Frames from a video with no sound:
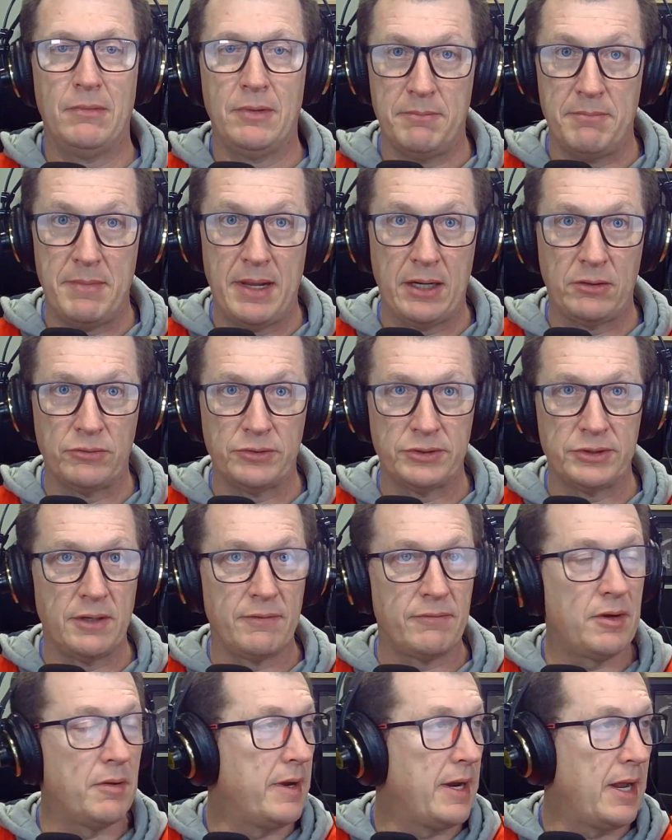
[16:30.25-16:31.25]
Medical
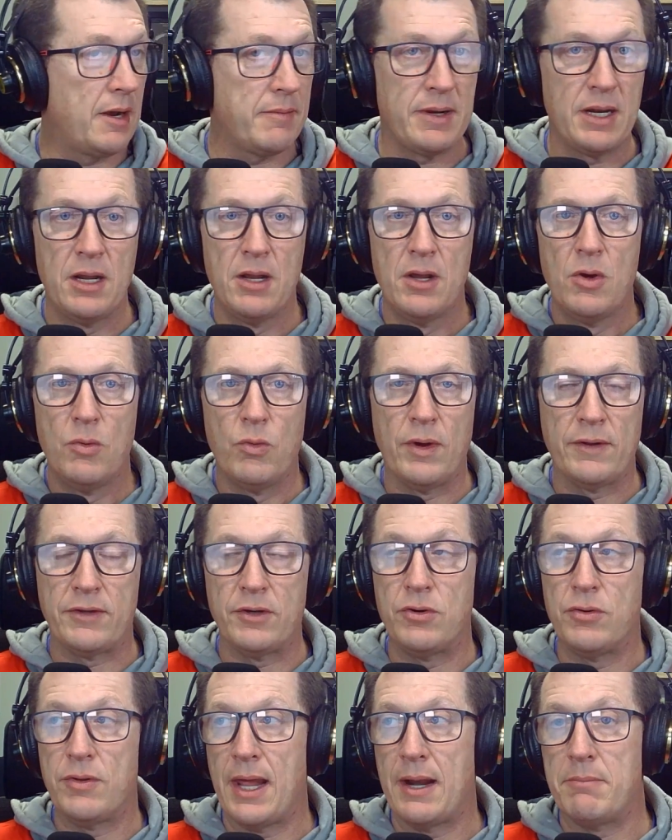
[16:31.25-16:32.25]
stuff coming out of me. We'll have to
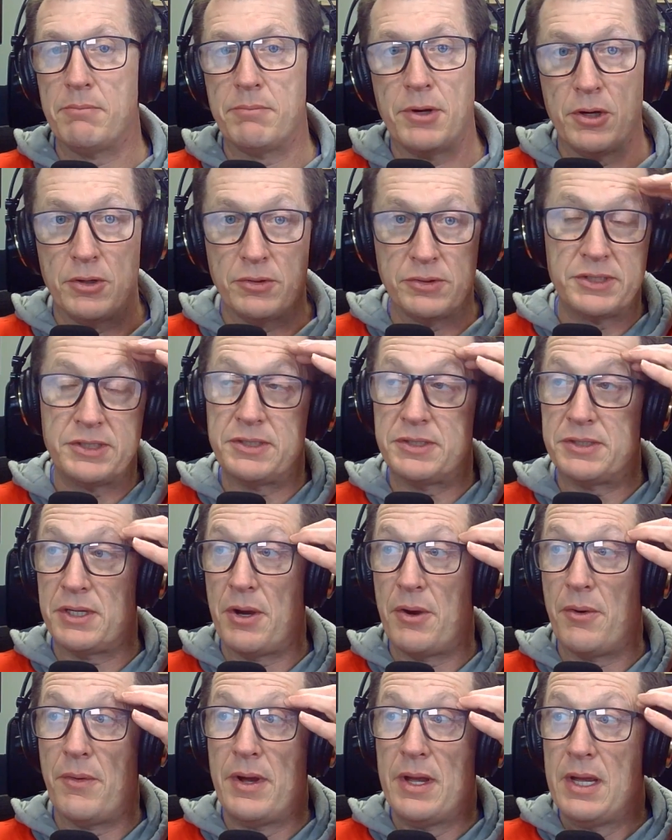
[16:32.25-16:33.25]
do that in post.
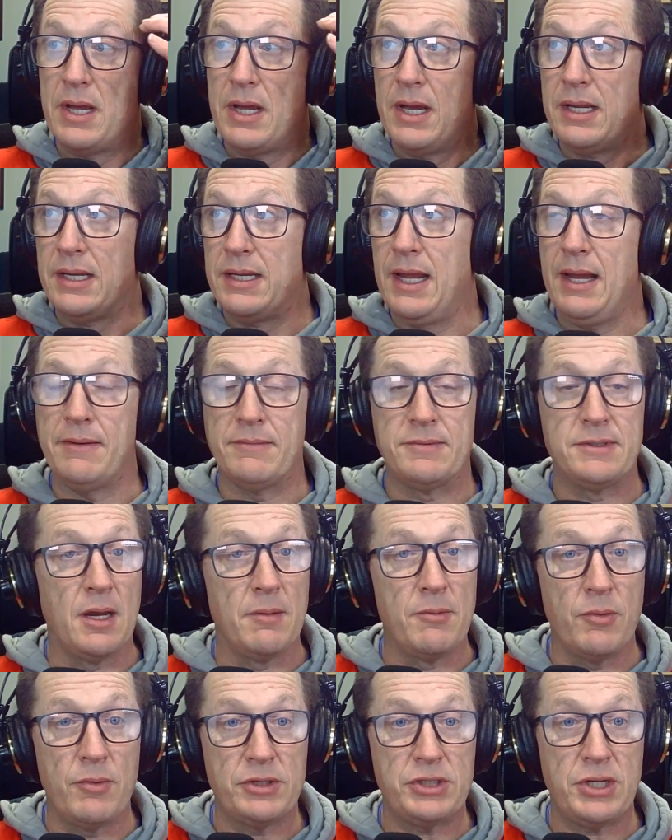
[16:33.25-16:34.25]
So, yeah, tell
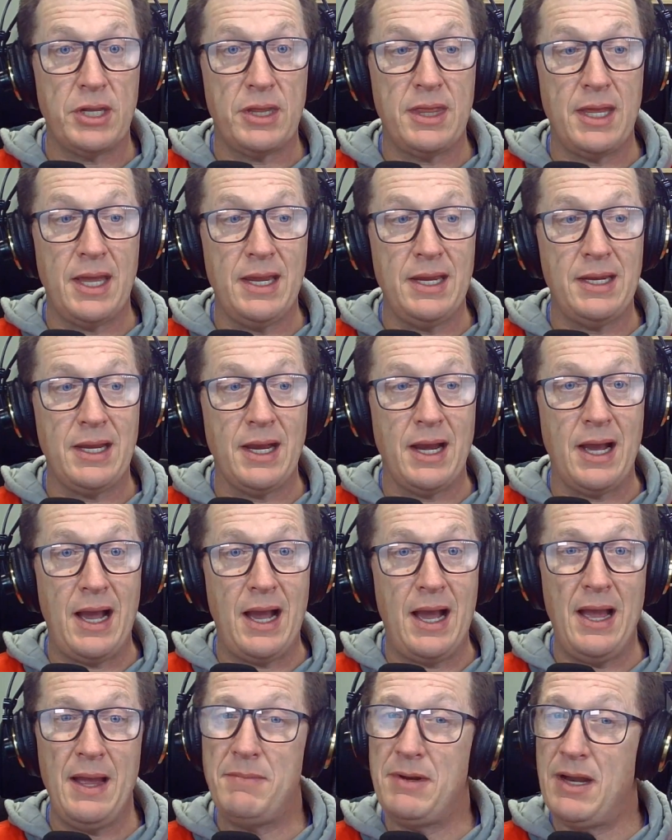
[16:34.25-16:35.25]
me what you think.
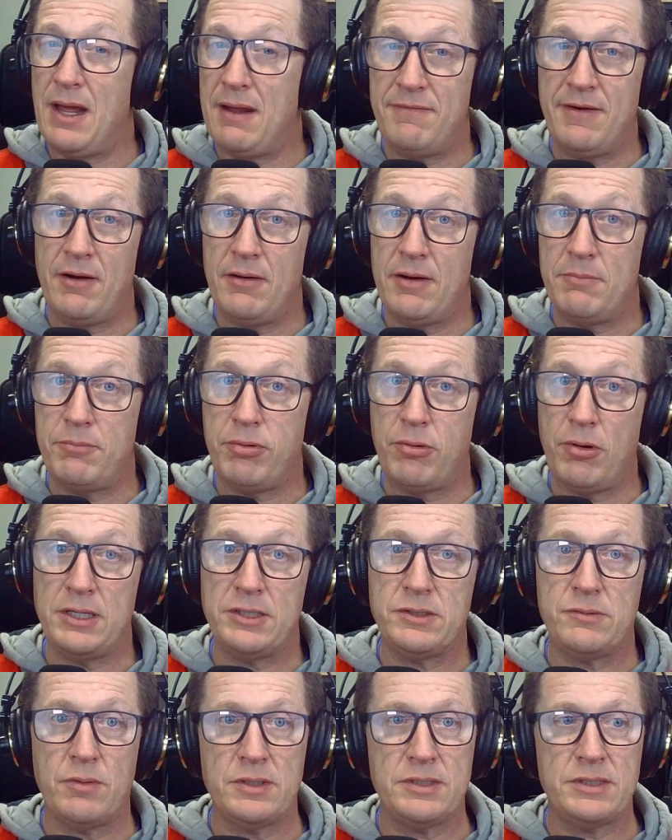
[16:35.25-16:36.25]
I'm not very
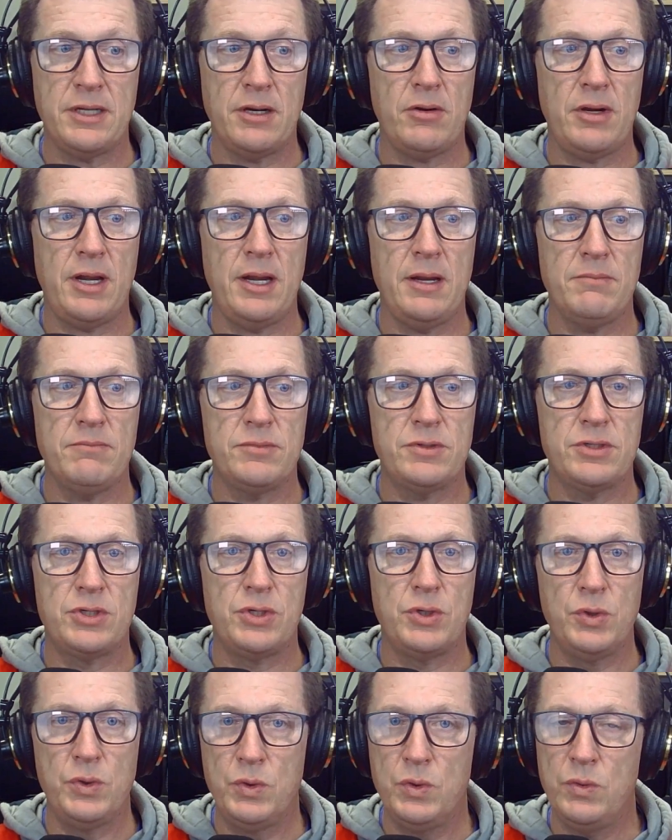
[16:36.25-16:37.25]
impressed with CineCam
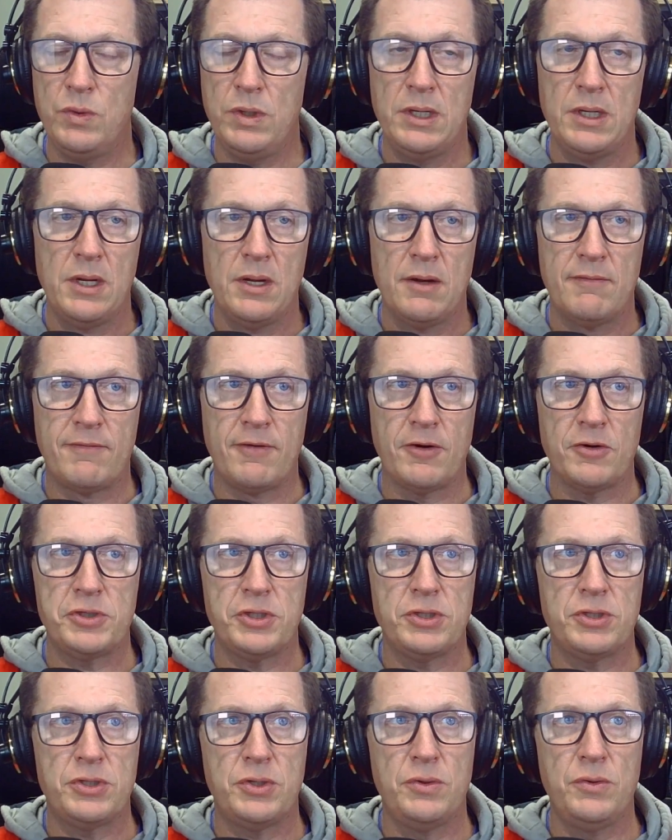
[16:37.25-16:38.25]
2,
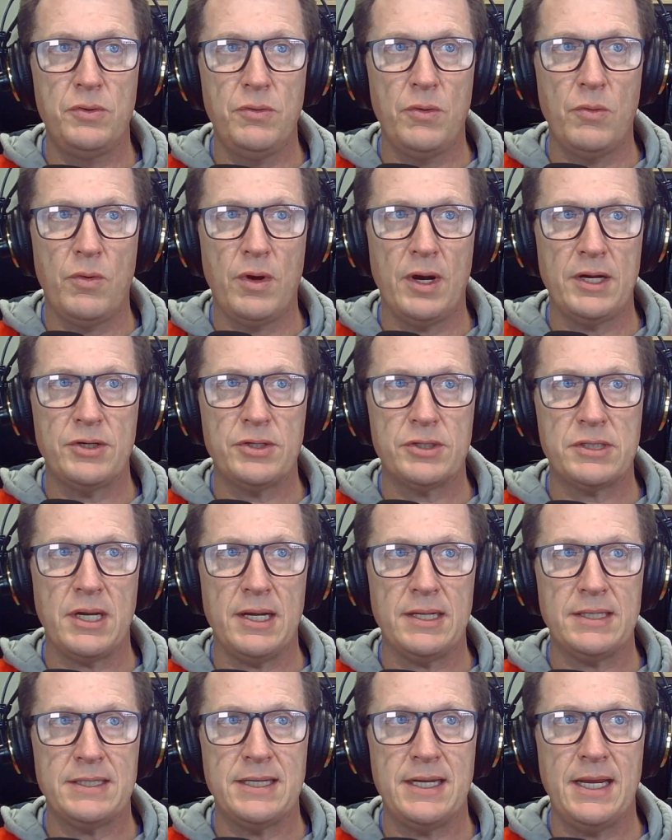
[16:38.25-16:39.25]
version 2, the one I just
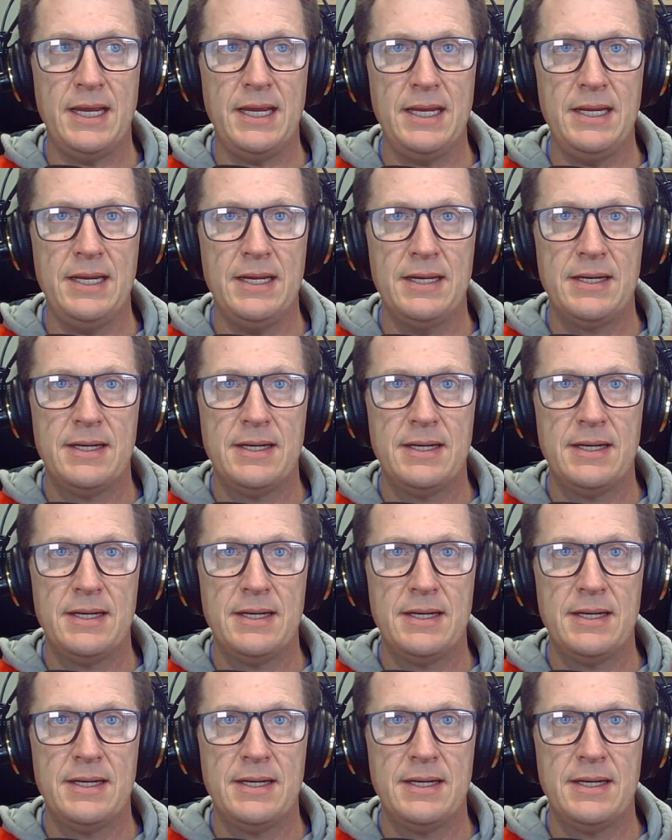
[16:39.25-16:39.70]
got today.